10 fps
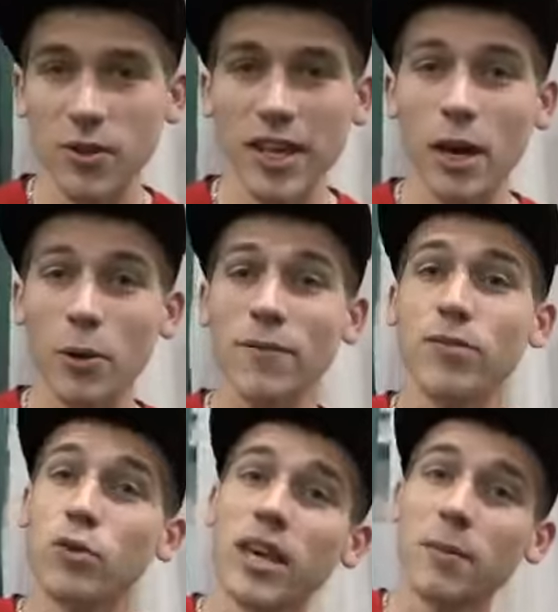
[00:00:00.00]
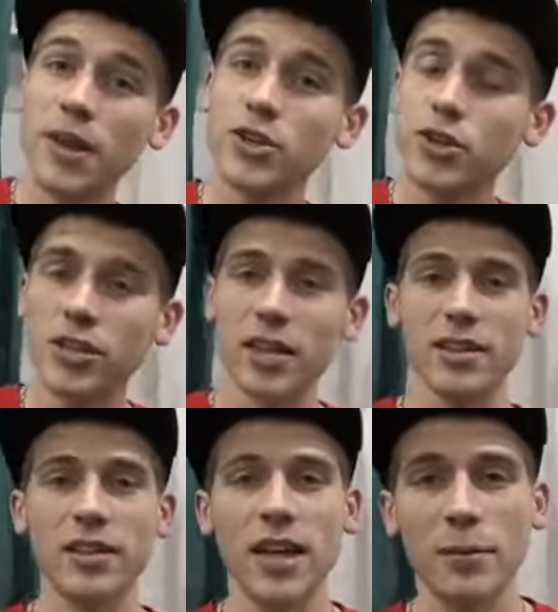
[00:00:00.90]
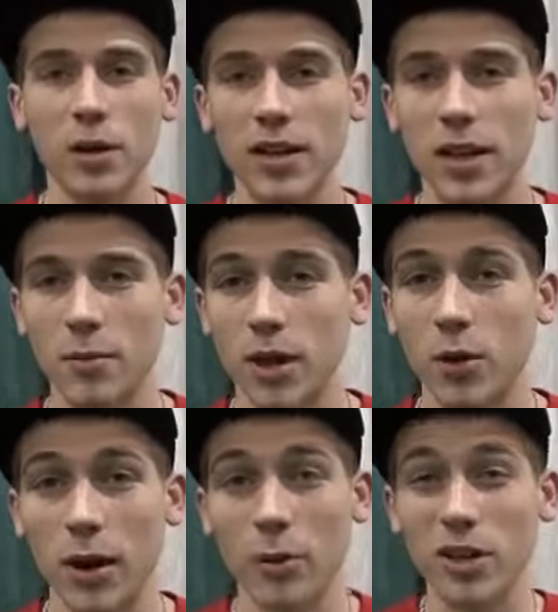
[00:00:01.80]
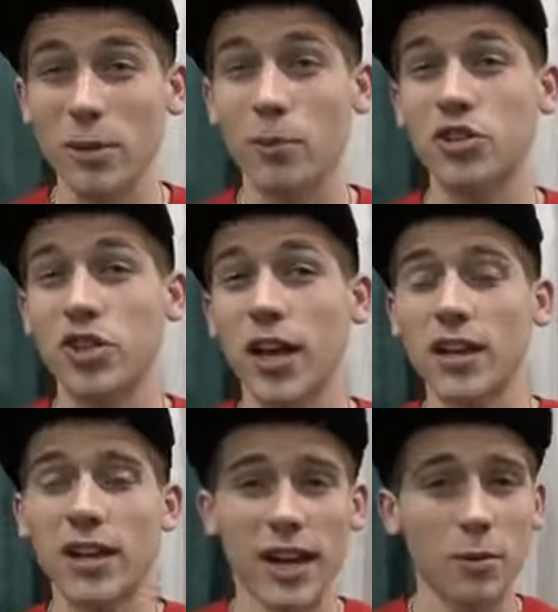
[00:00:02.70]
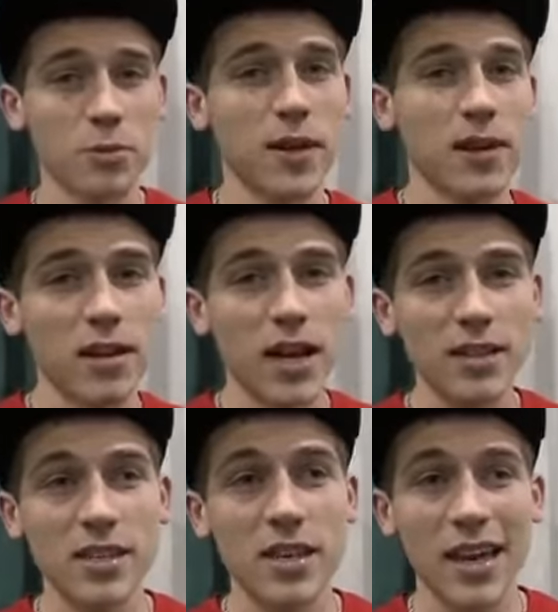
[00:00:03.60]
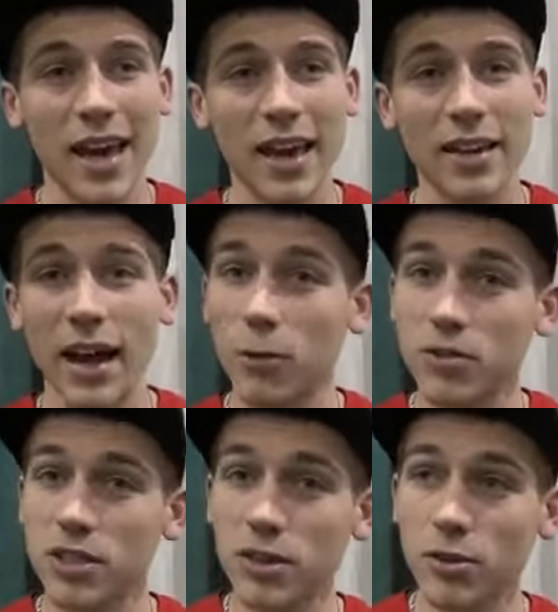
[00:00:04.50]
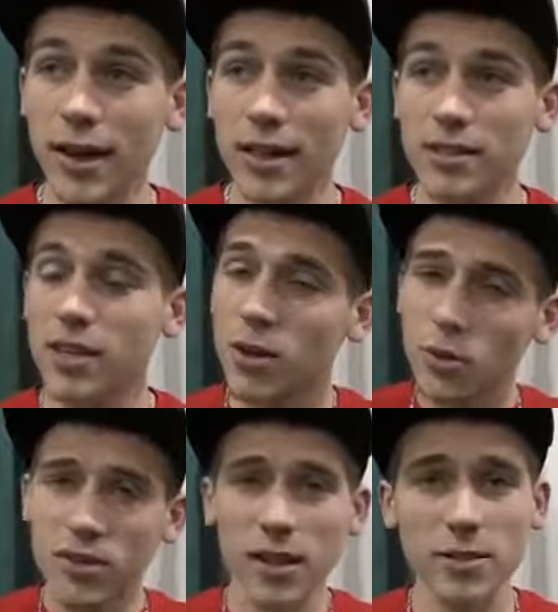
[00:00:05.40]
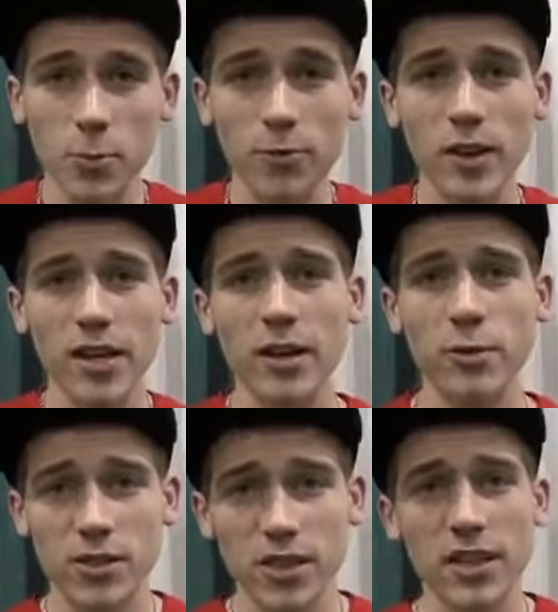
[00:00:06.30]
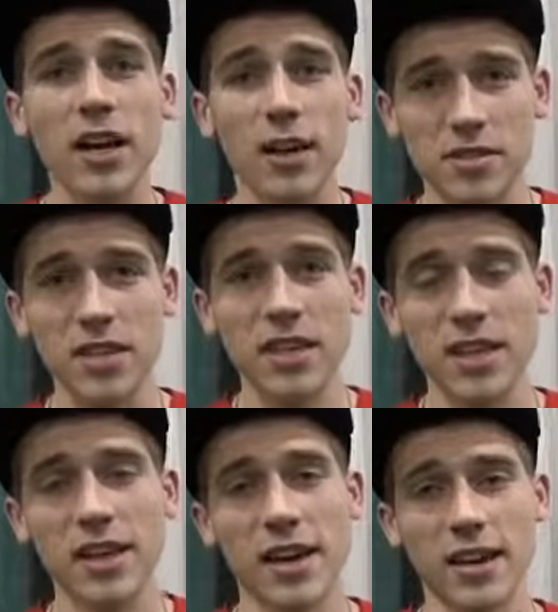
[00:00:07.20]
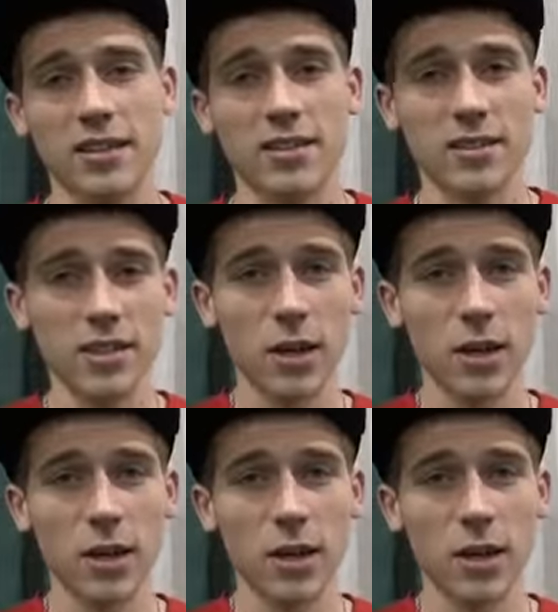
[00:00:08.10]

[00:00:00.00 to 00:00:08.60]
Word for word: video. If you did, make sure you click the like button down below. I really appreciate it and it helps me out a lot. And I will see you guys with tons more videos of CES.